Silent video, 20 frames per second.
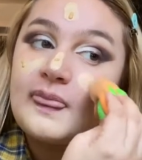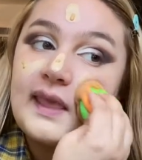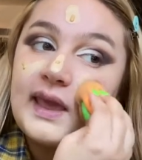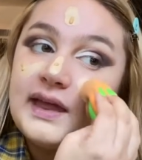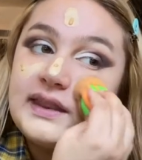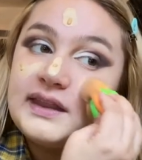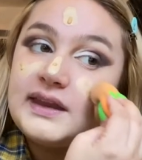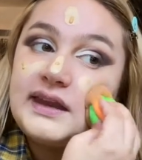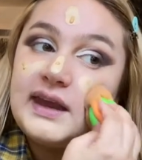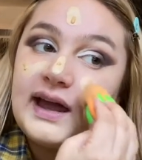
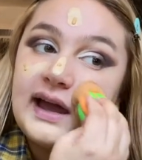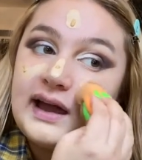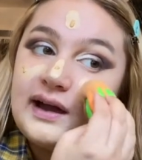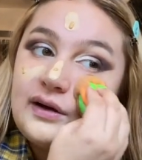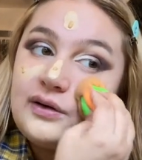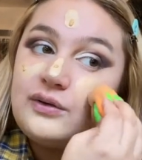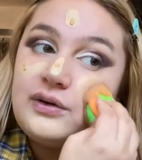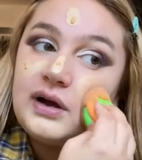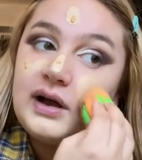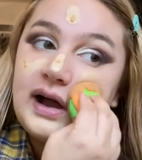And then
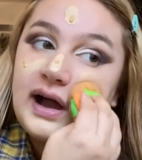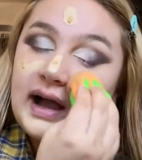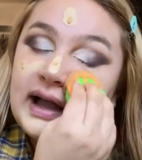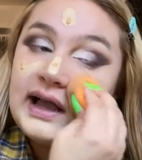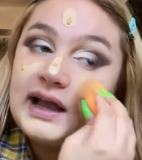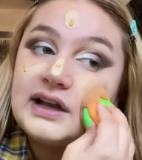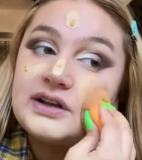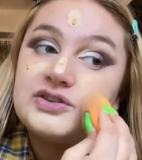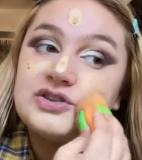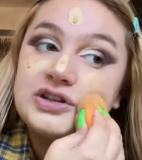now I
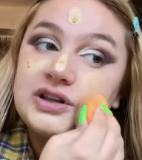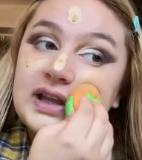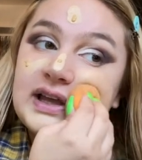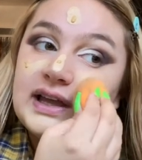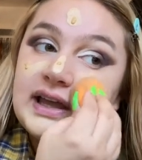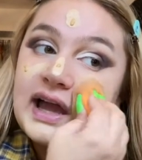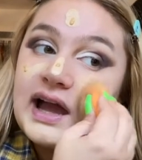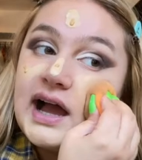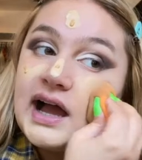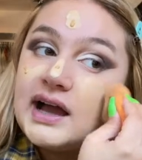actually
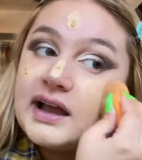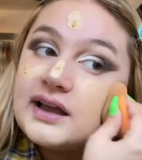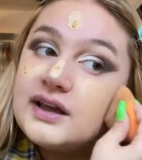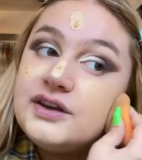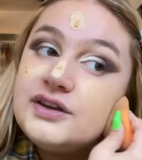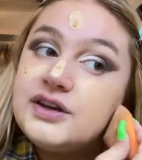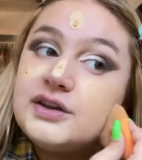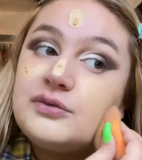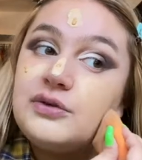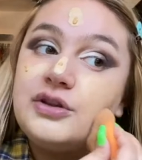can
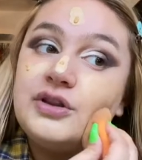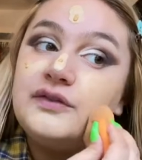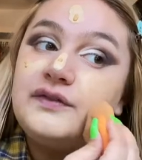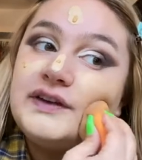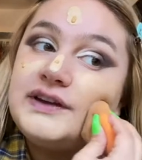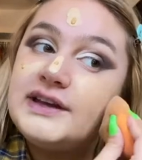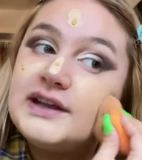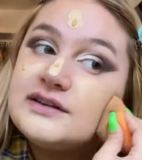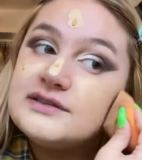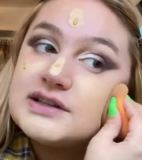do all the
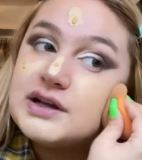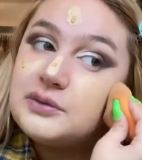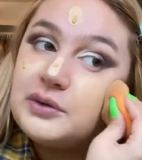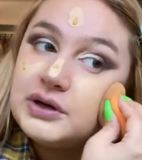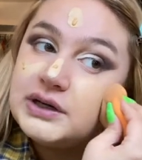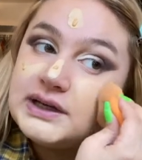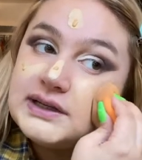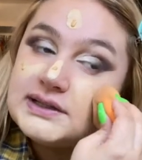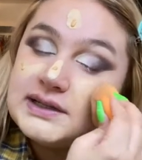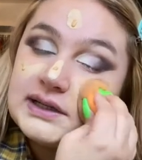videos I
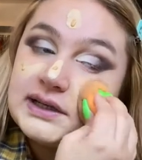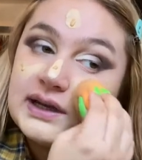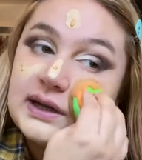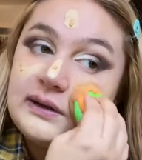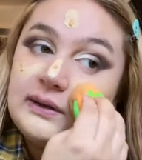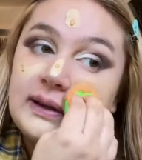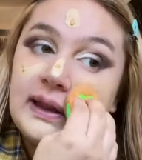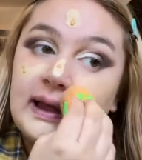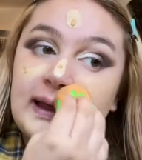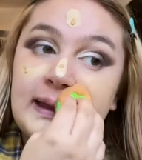wanted to do,
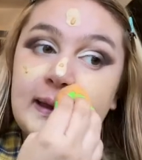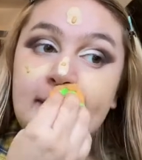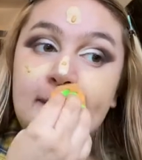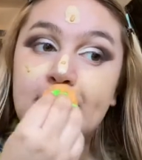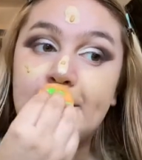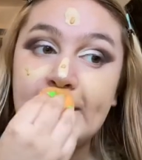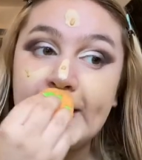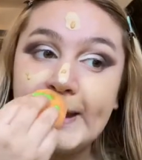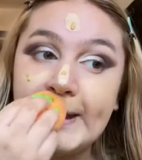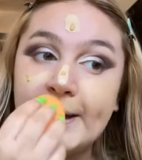like
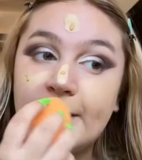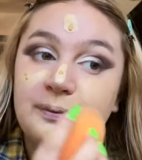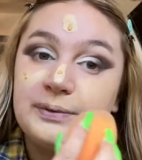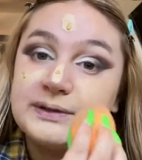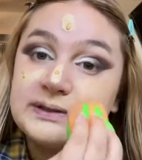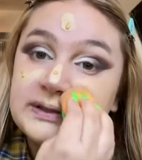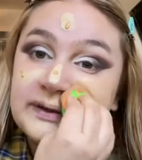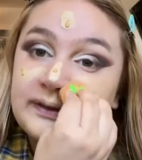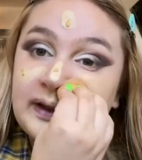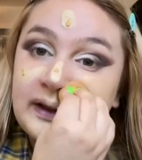makeup and
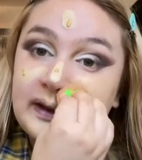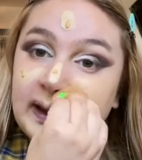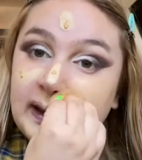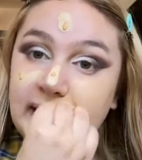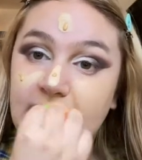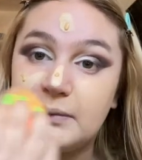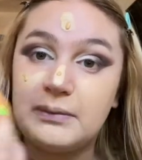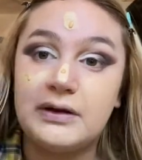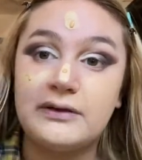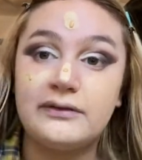stuff like that.
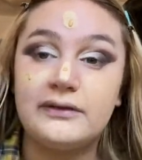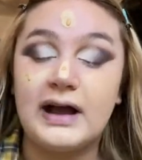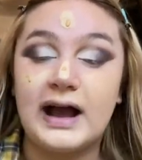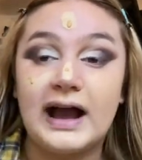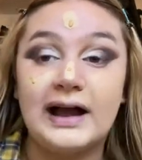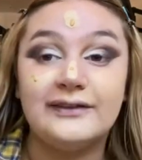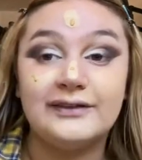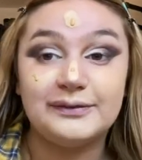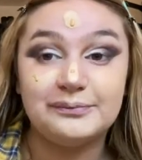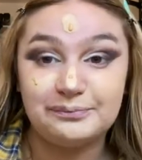Now I
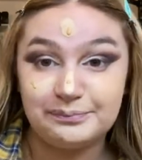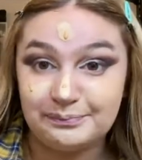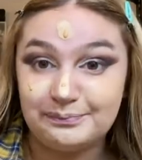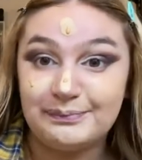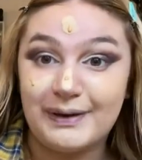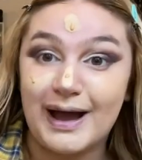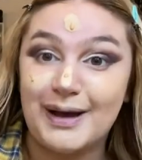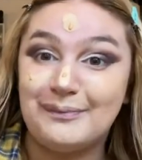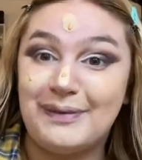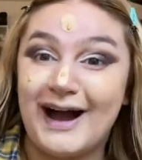have a
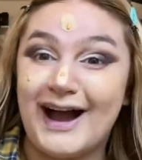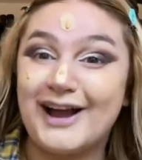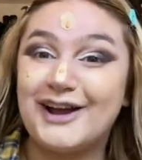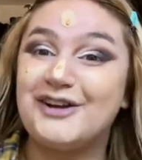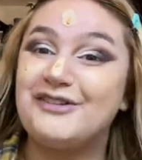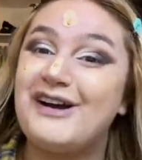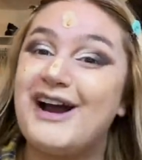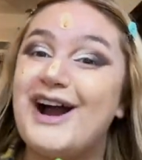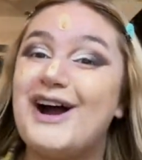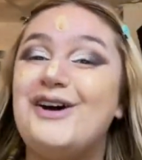better
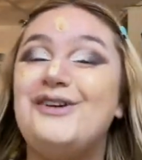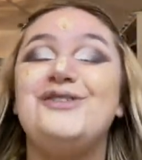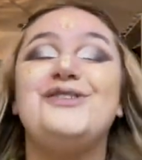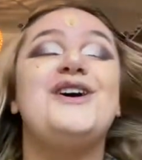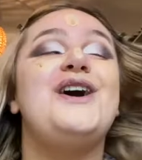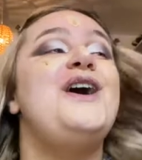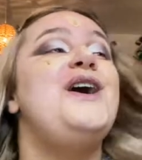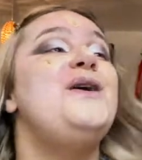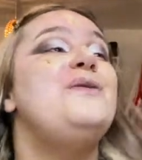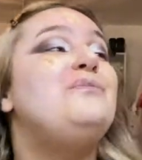background,
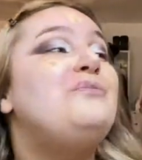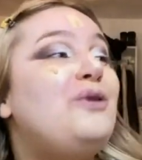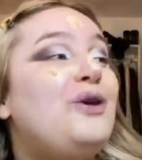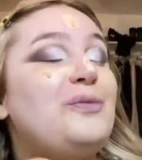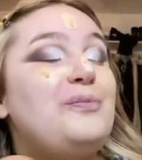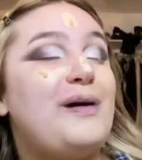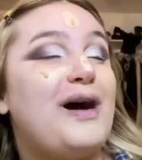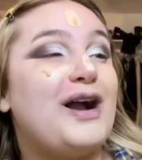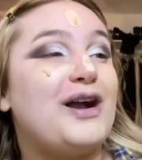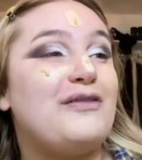more
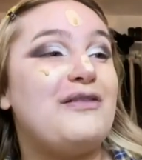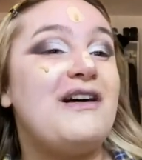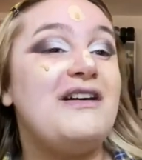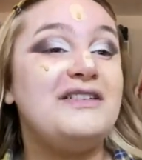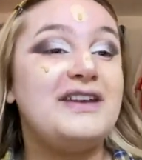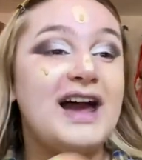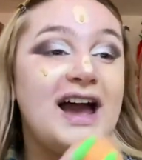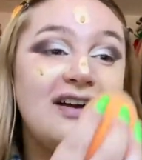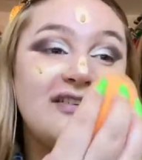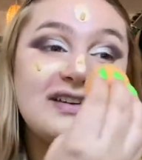background
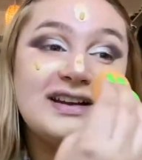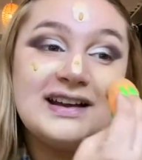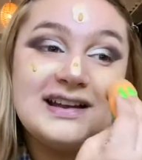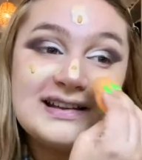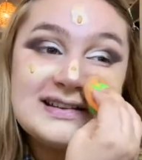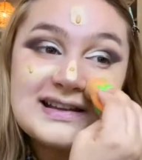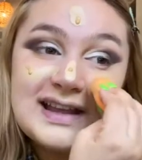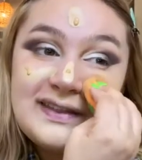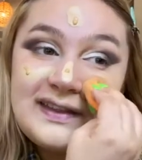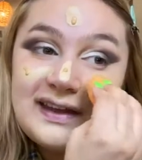
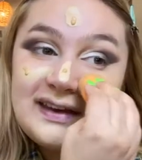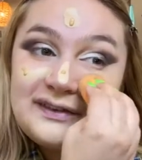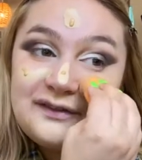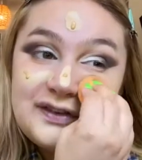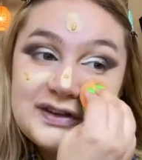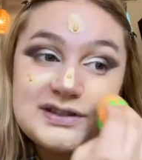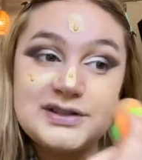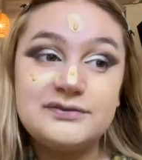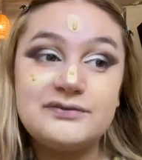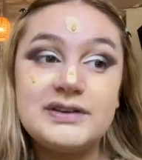areas. And then for
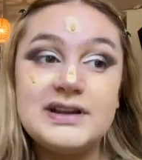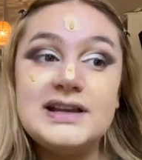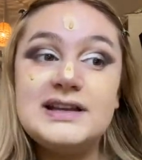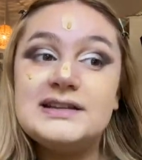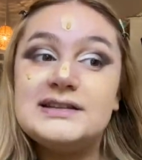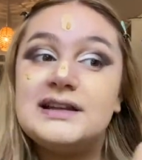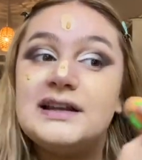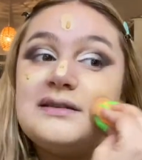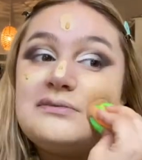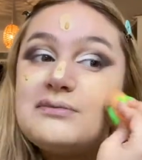some
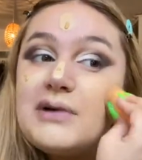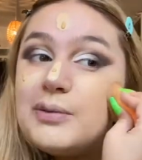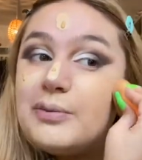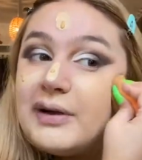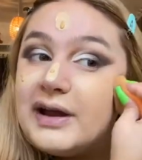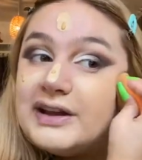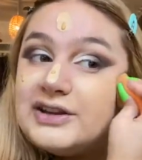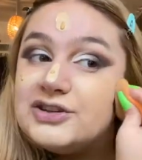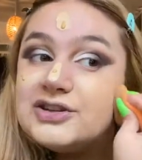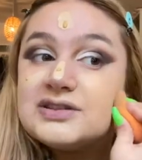reason, my
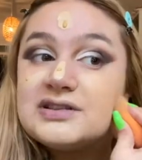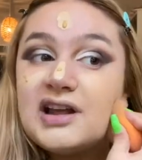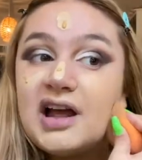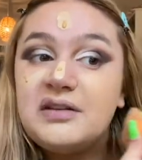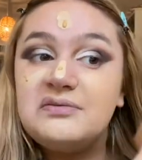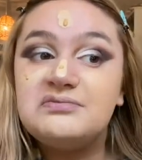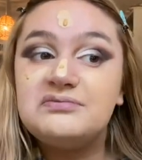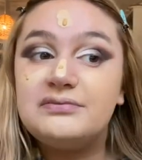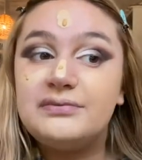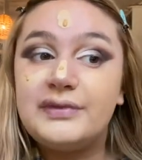brain's just
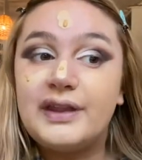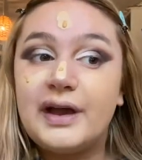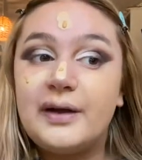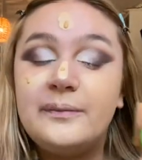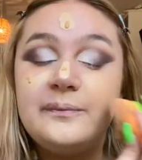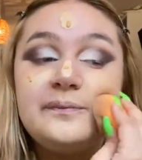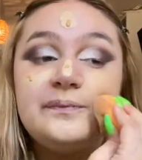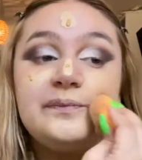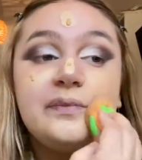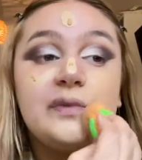like, no,
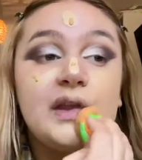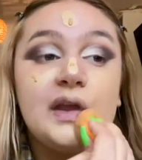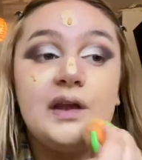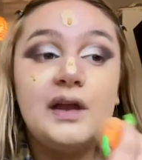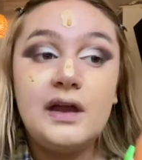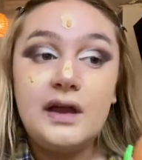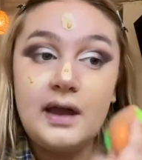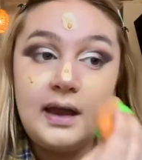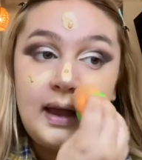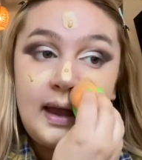
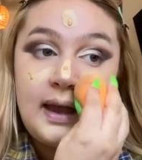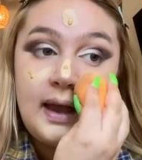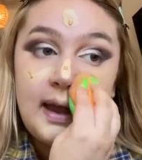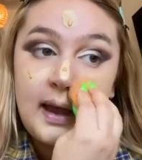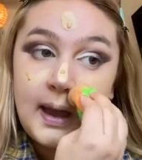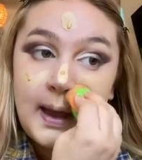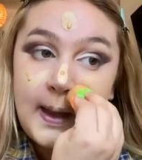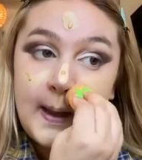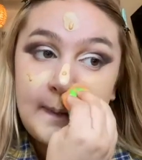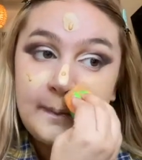
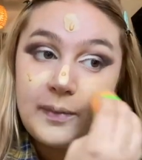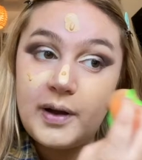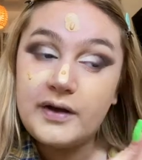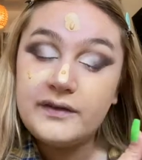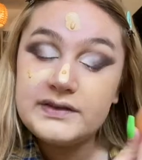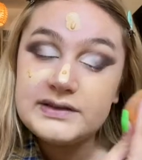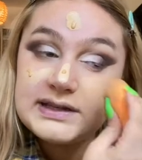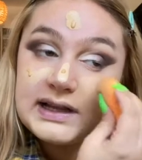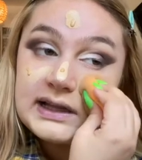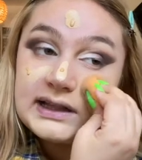um, but
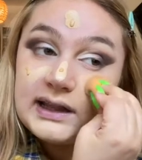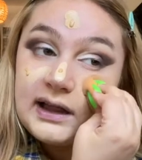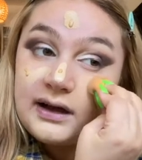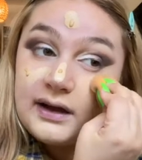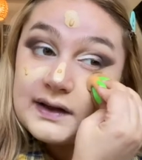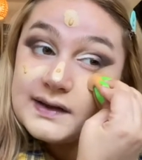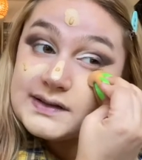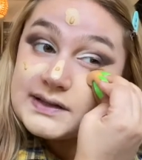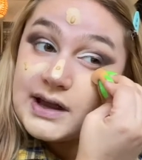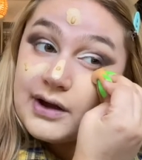obviously a
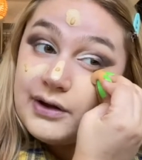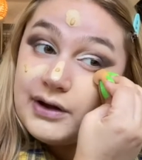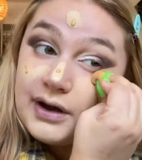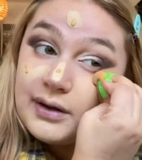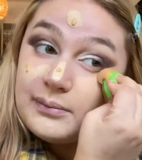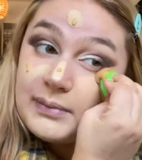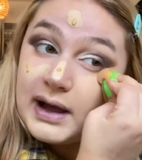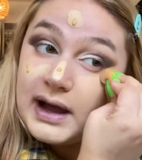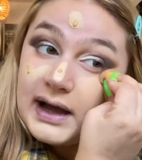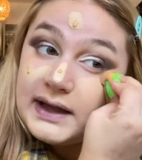lot is going on
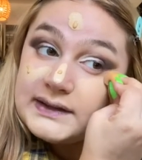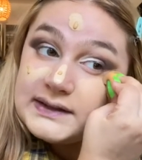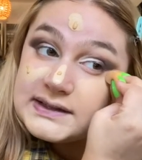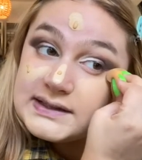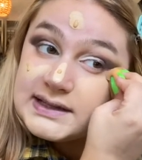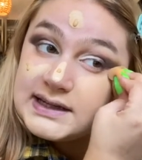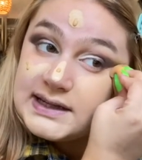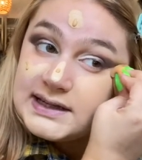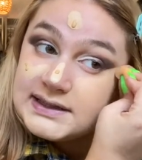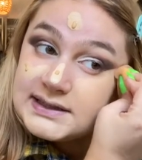behind the
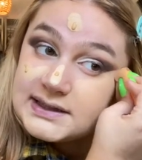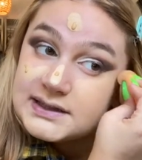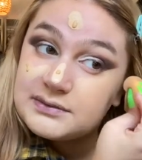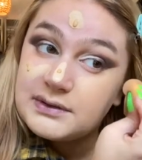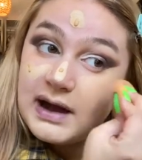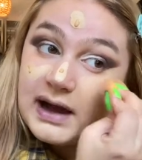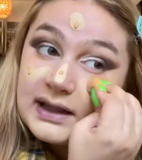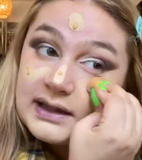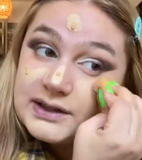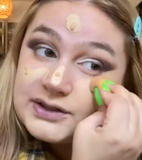scenes as
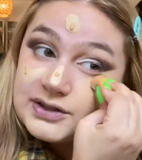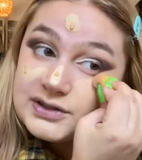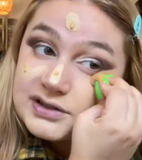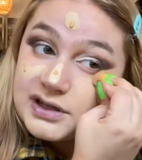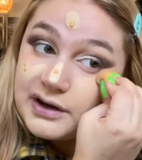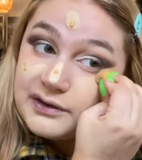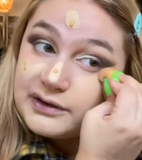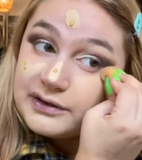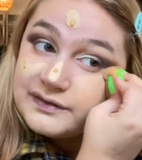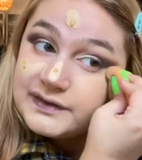well. It's just
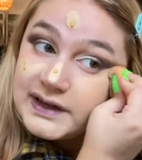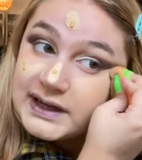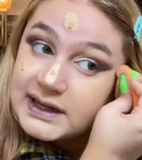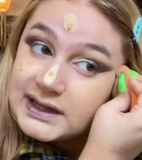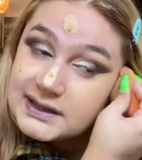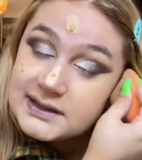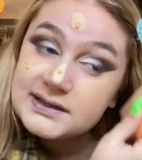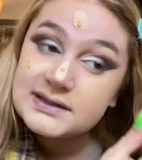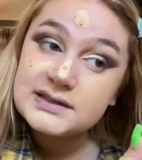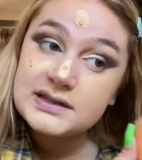other
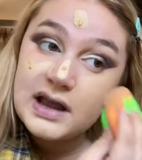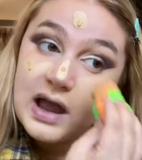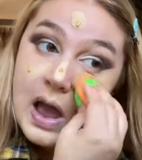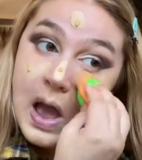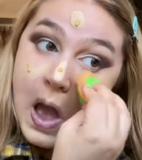things.